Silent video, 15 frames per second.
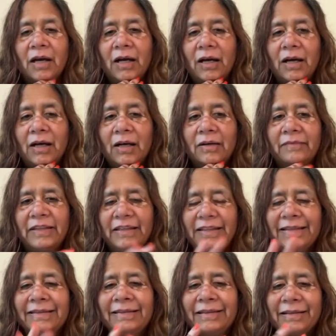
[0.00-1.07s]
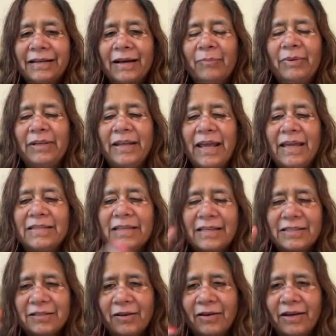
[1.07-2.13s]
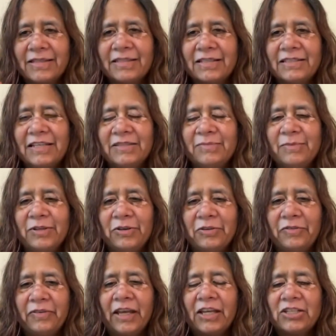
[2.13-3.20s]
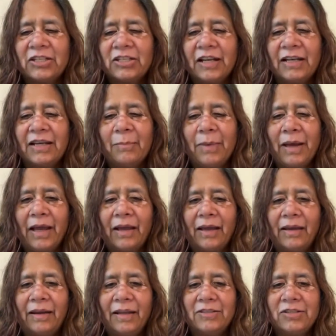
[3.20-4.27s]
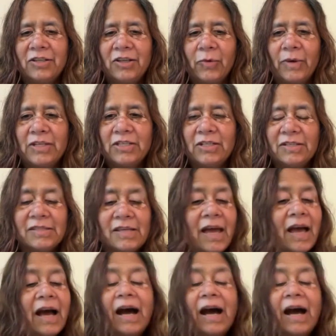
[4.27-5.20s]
Within the couple days, as long as it sends me notification, I'll come back and answer your questions.